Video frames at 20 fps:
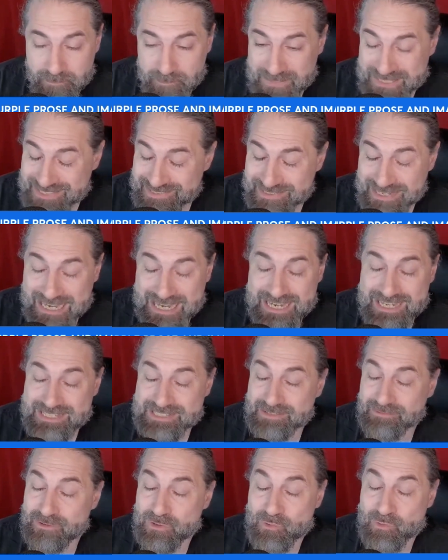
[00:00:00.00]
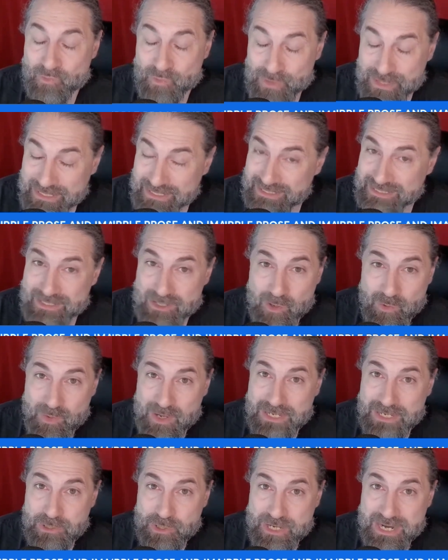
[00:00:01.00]
Besides, if you really don't
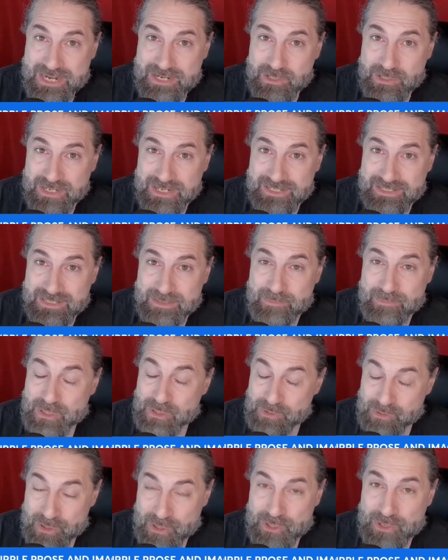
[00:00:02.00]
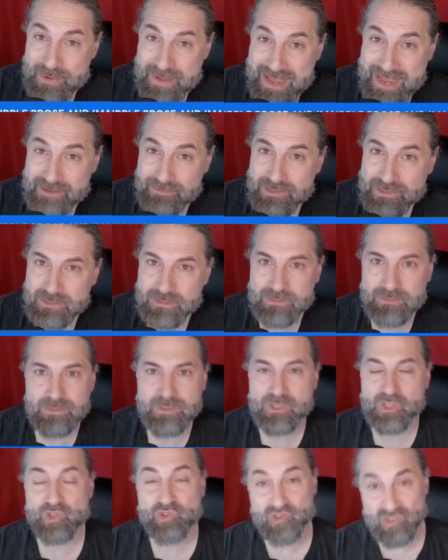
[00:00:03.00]
want to change anything, but you know you have to,
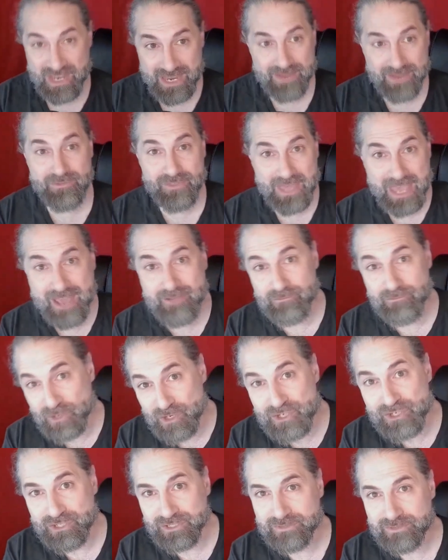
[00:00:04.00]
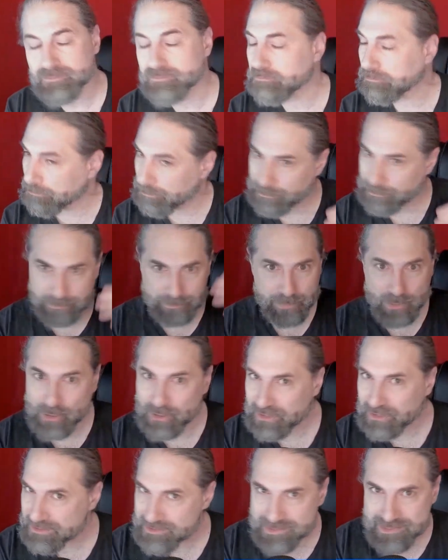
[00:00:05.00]
save that version,
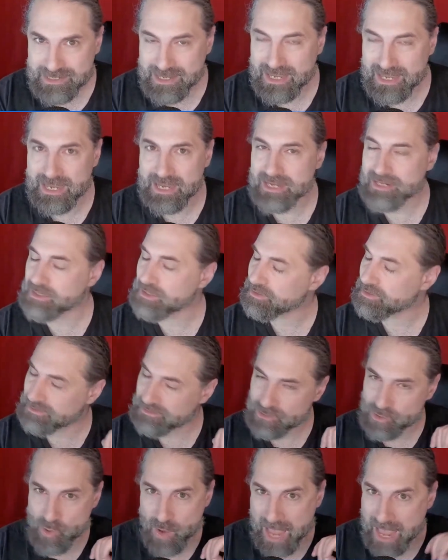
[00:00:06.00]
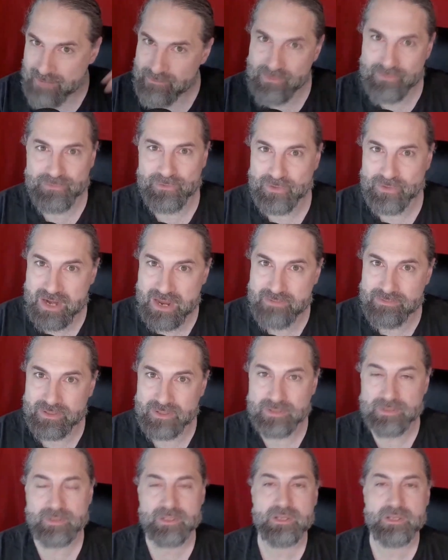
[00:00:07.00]
put it aside, and you have it forever.